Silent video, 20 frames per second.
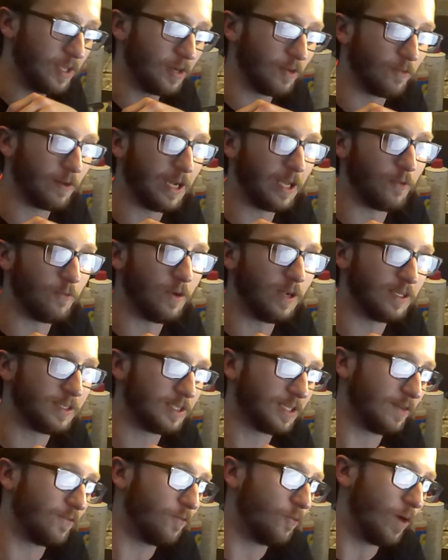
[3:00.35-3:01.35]
there right away
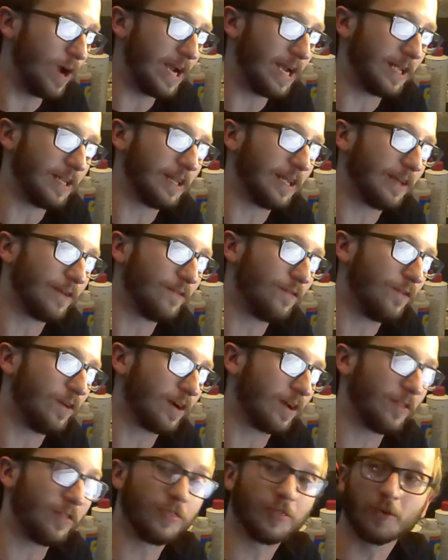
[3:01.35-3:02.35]
instead of waiting like
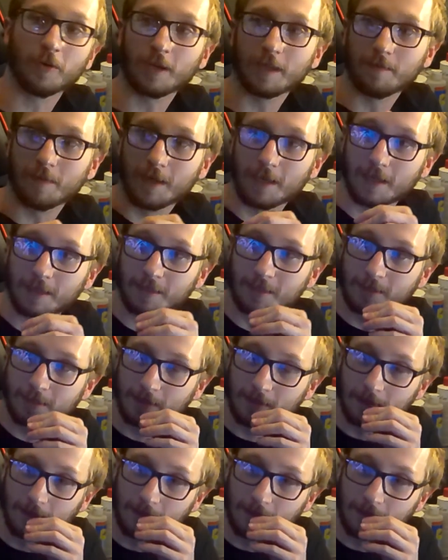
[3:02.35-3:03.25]
fucking 30 minutes.